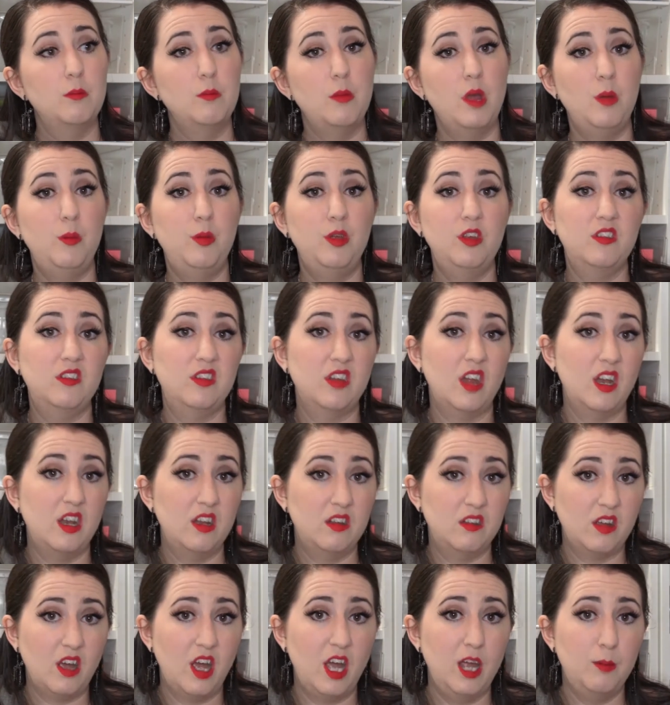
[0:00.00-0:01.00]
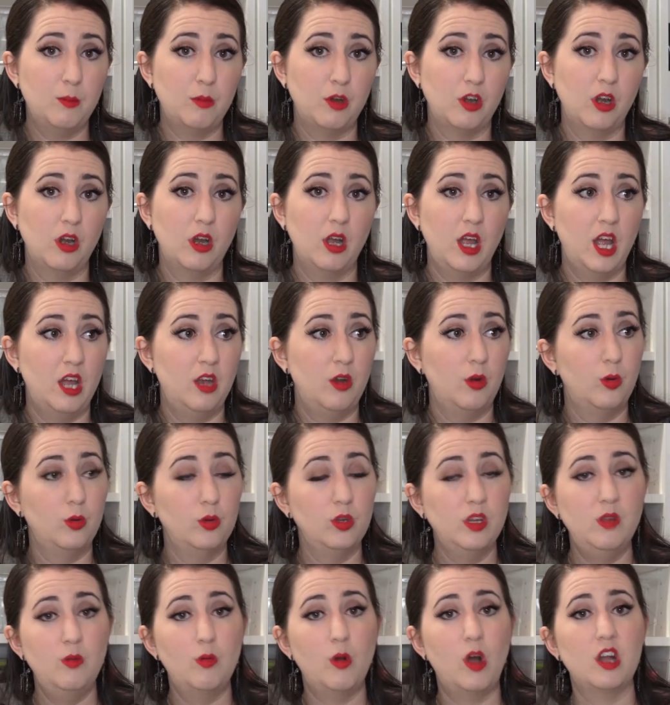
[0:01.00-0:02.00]
Maybe set a timer and
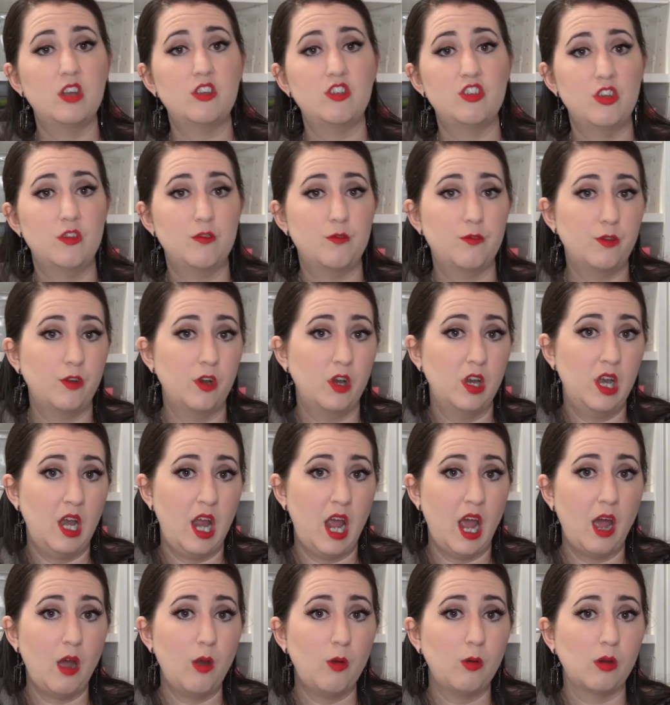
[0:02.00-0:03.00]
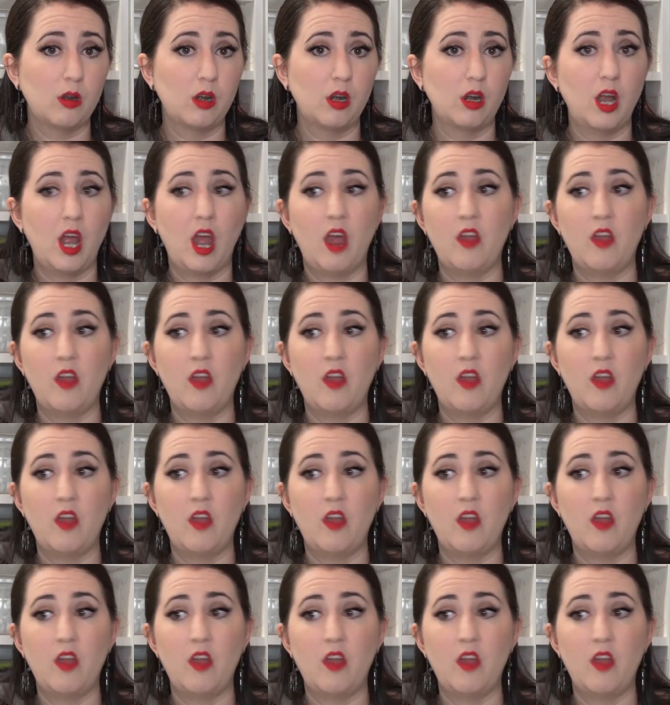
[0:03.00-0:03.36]
only watch it for an hour